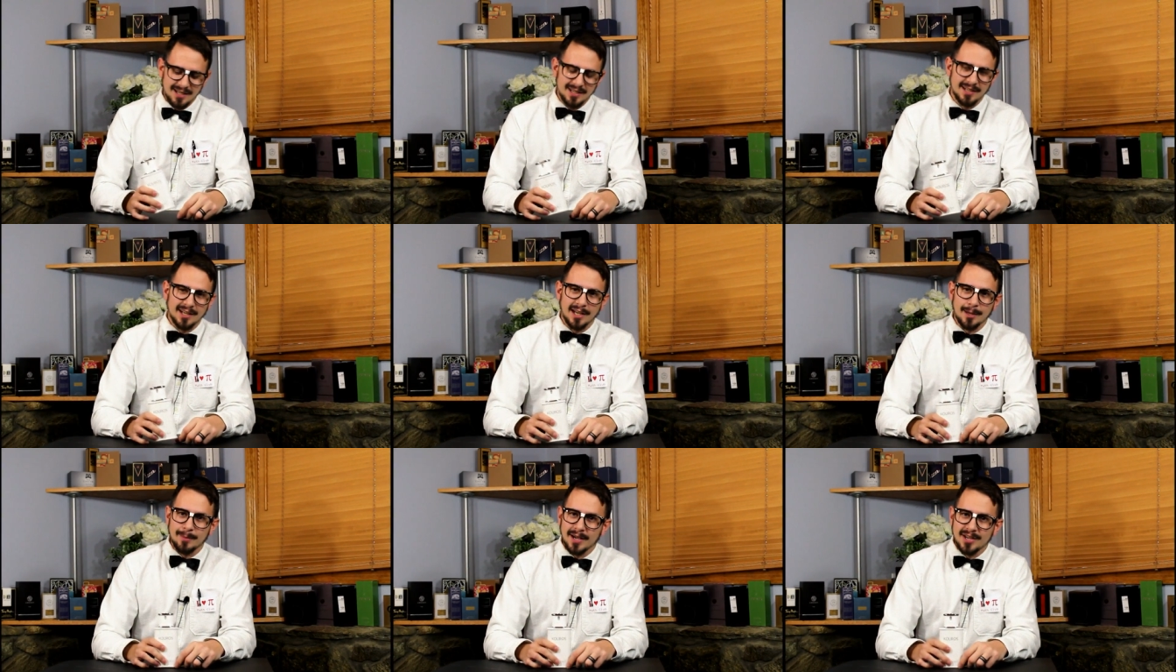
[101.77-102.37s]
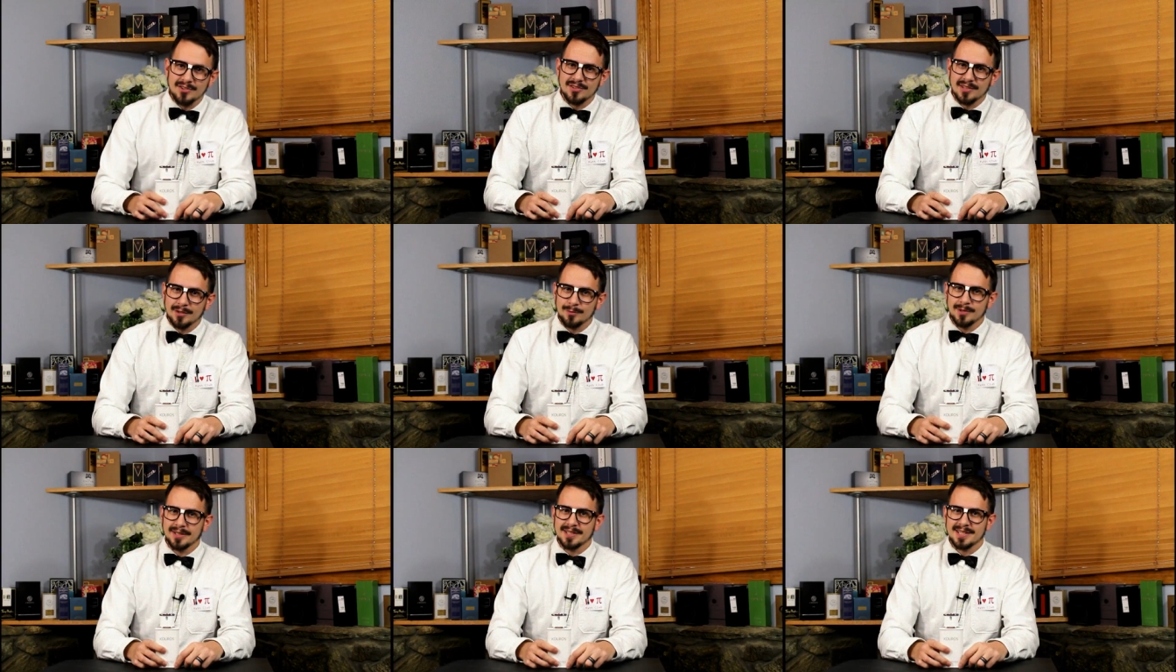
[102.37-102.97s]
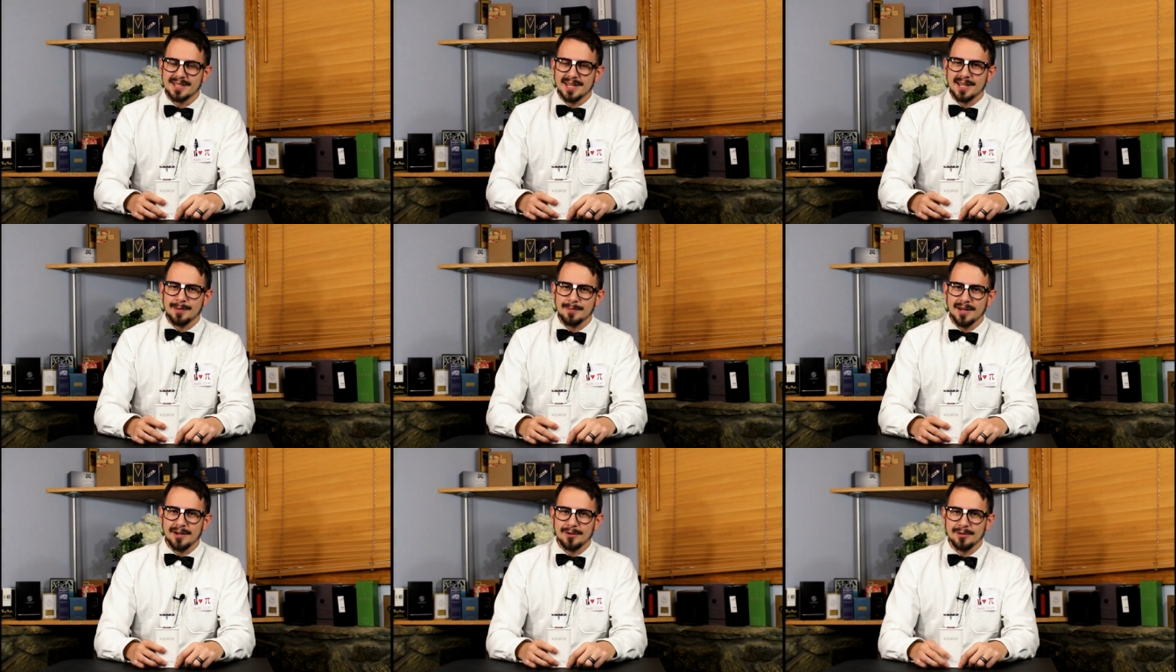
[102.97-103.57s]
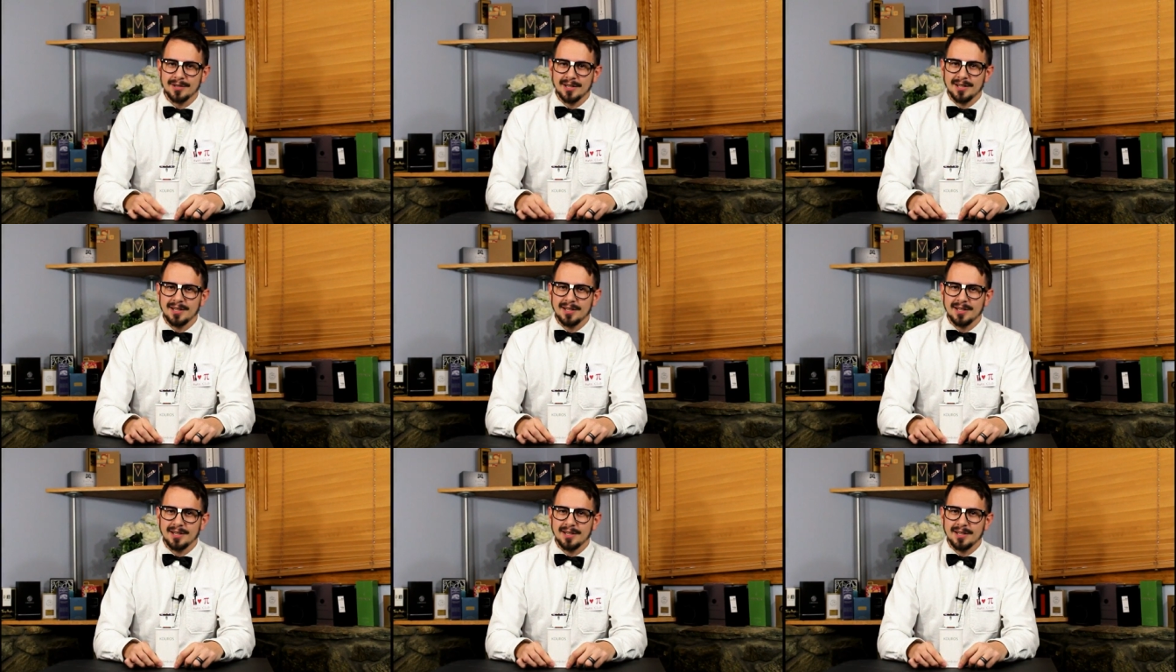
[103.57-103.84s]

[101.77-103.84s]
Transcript: And I imagine that when this came out,